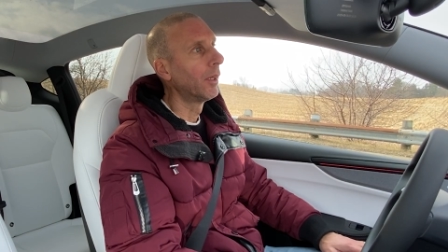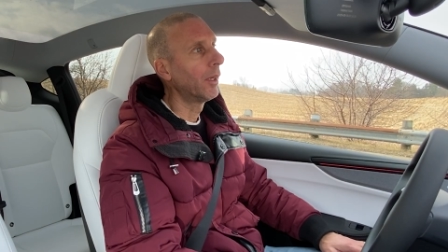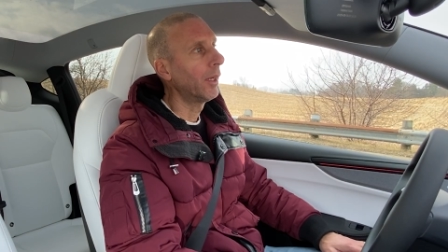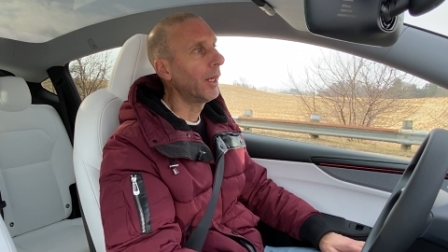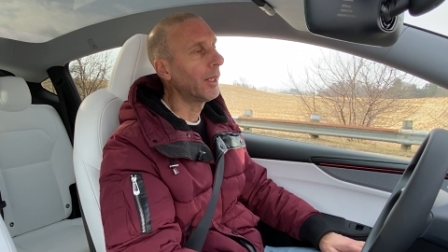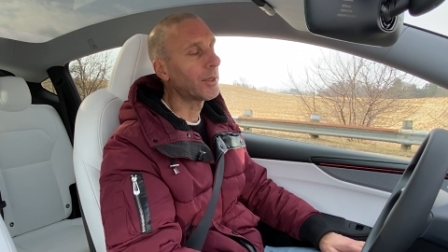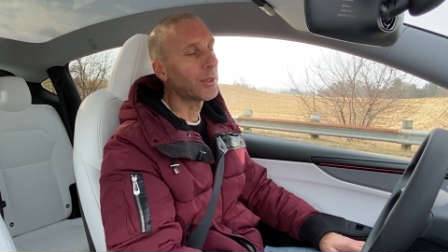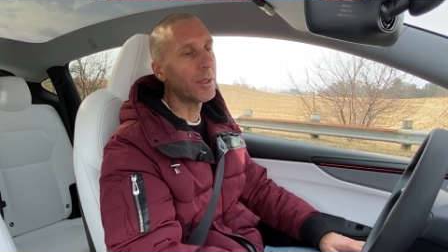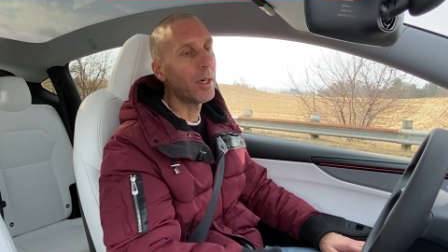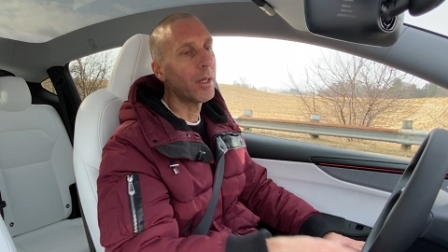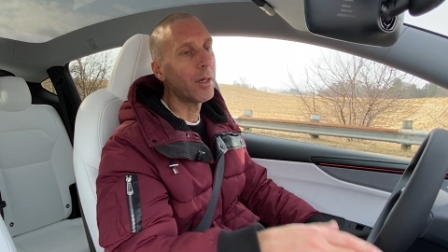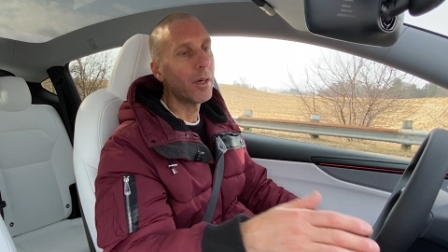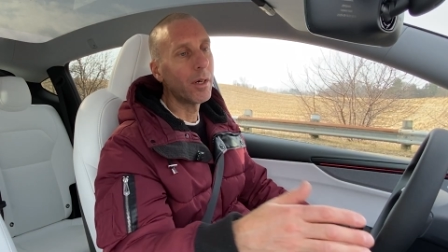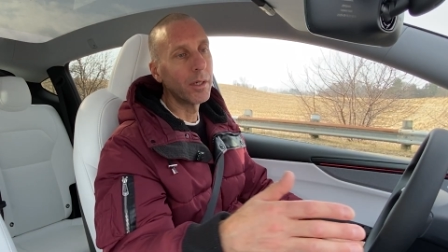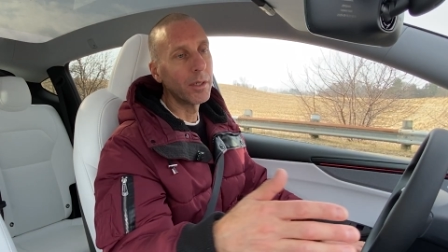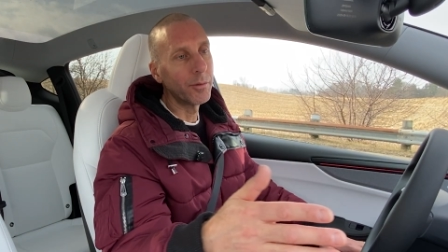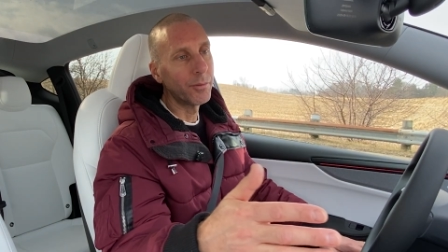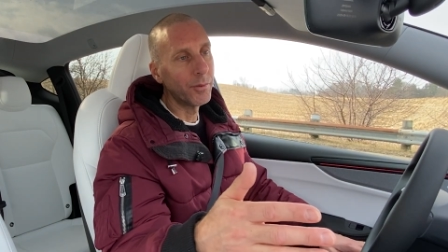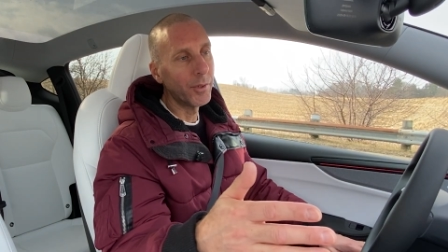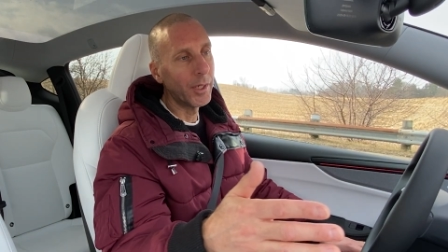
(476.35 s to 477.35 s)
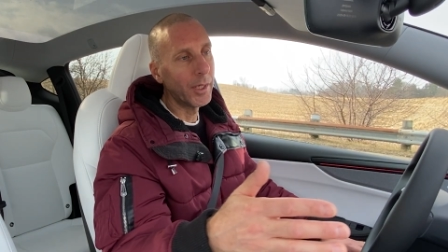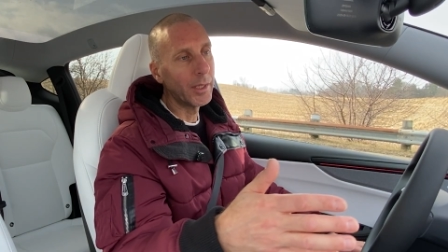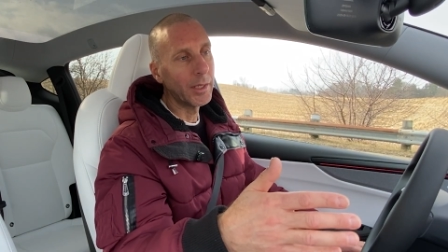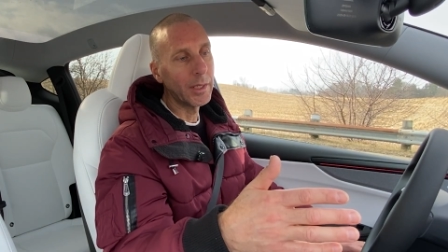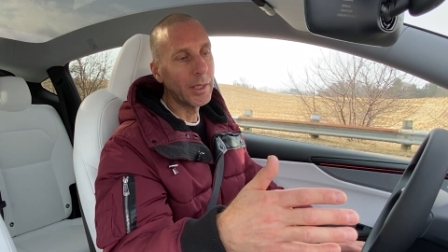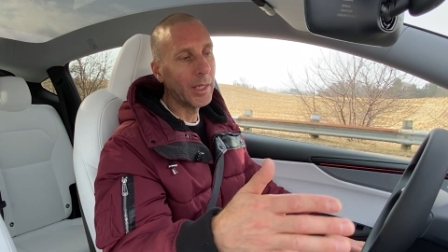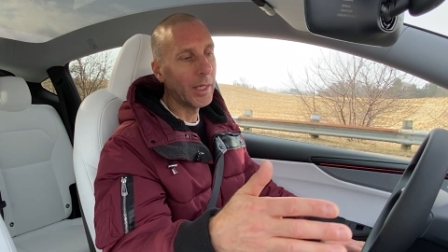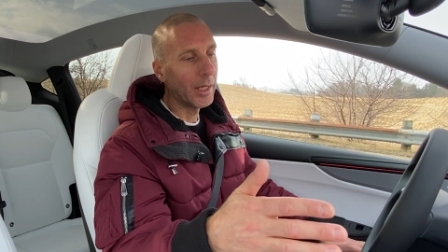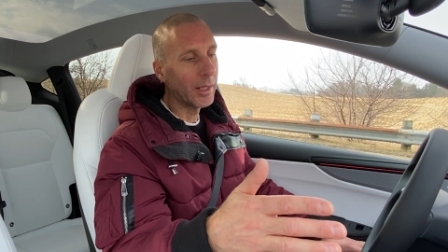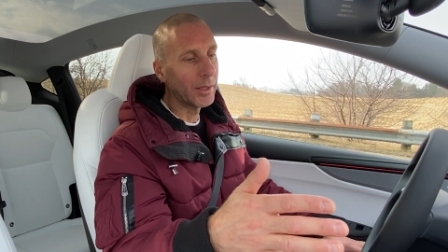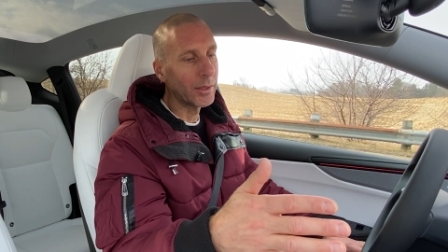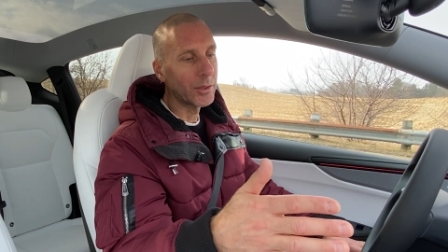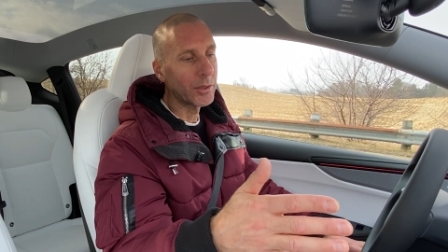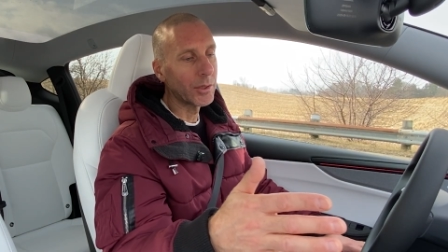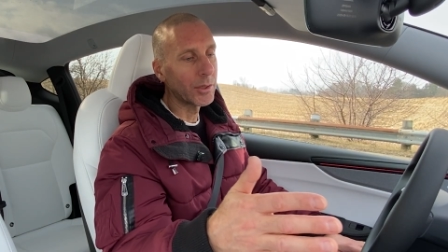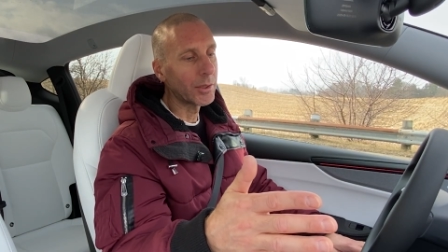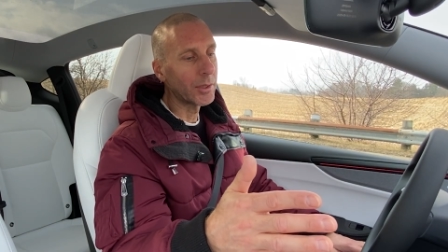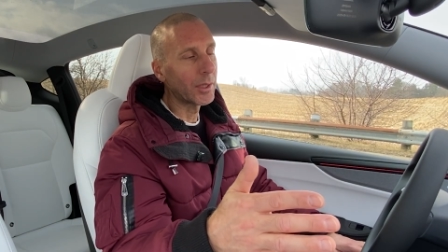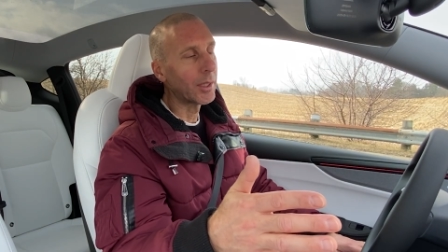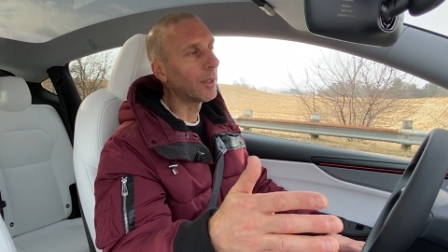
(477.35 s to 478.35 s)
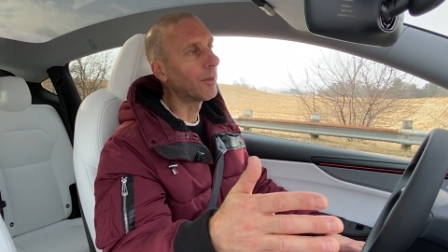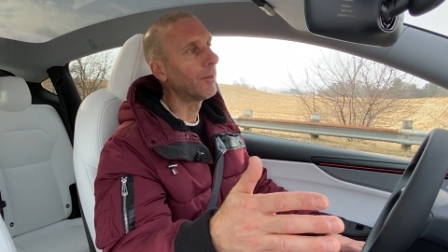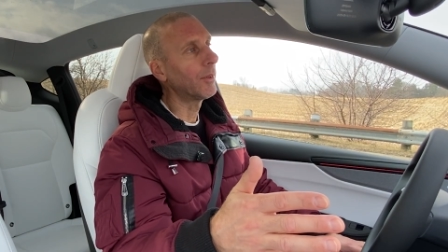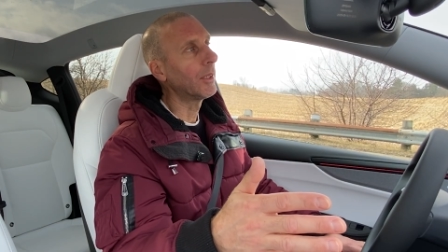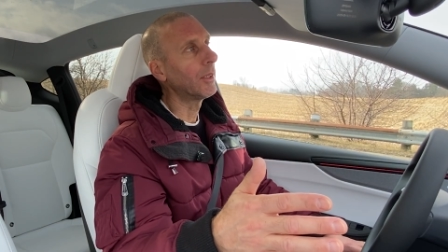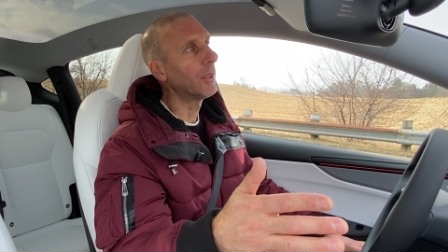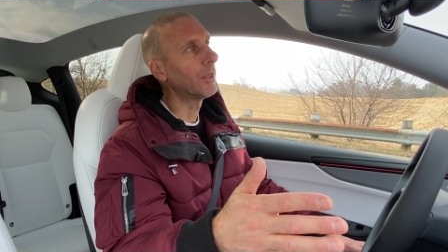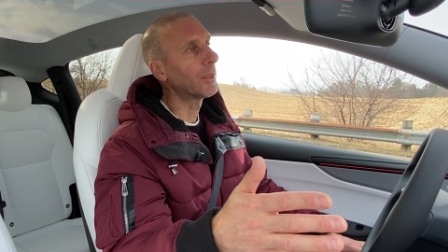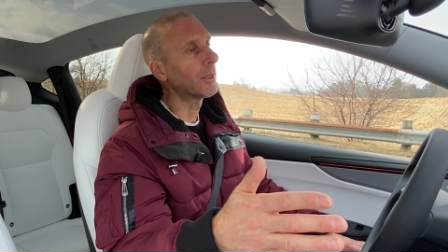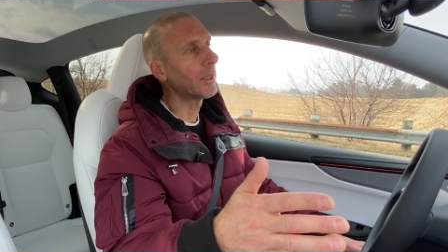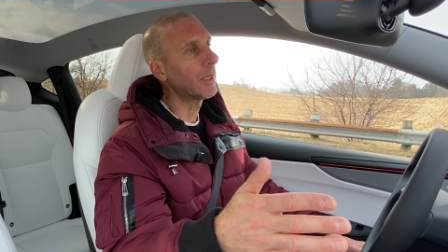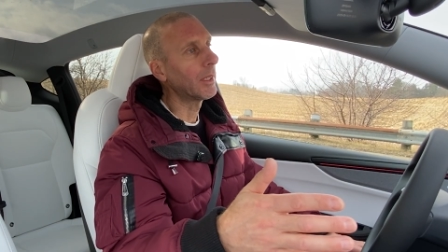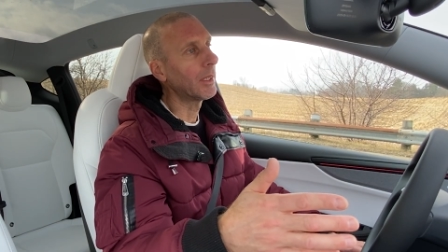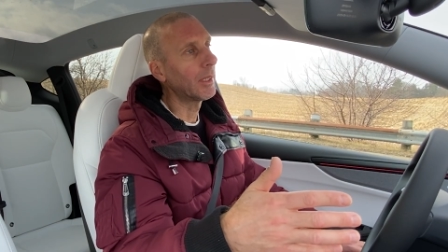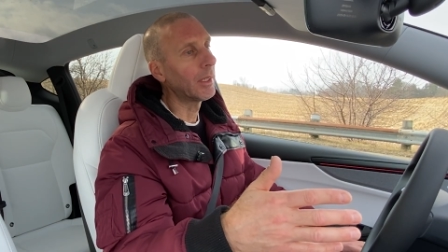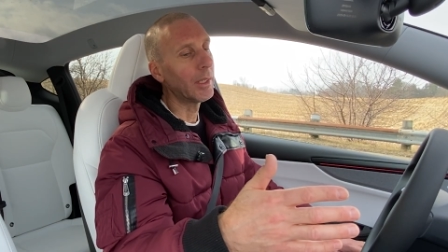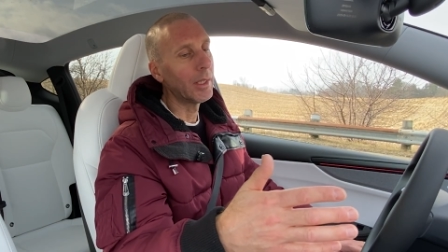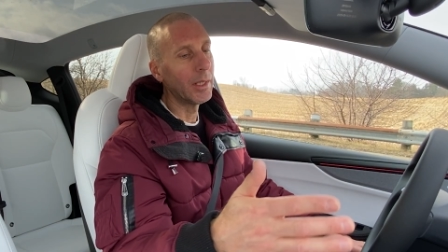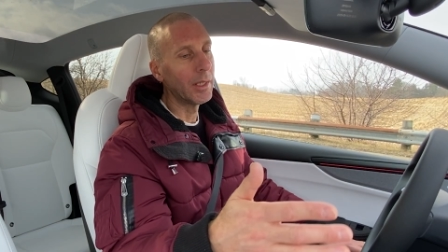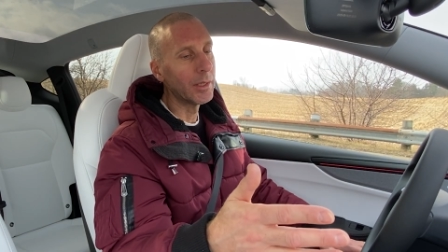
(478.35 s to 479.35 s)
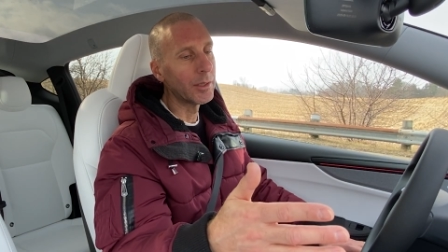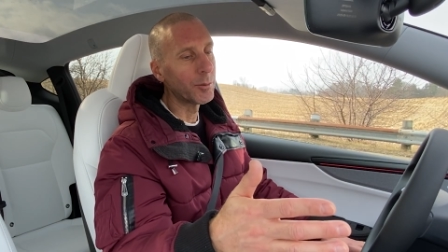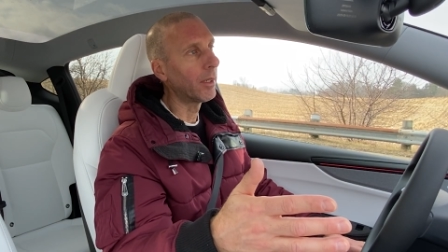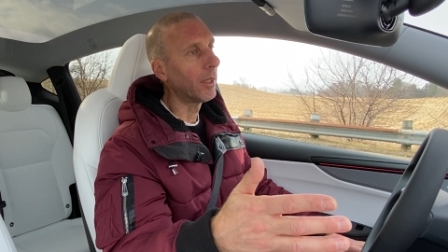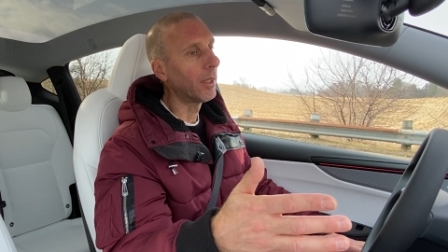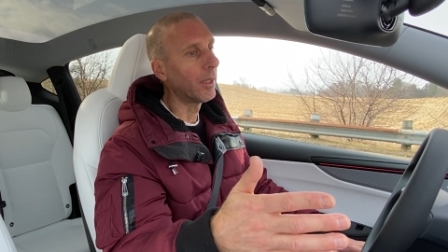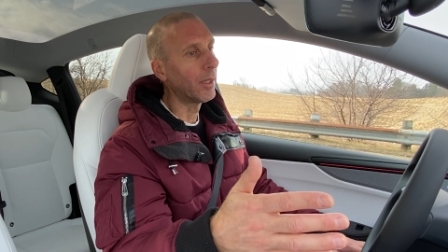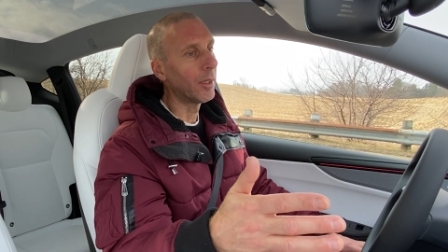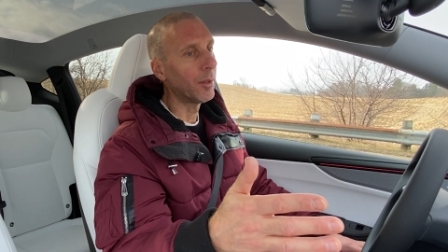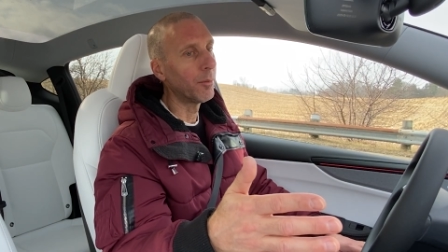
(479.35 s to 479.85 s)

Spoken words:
It's not hard to find. Again, it's just a convenience thing. It is in the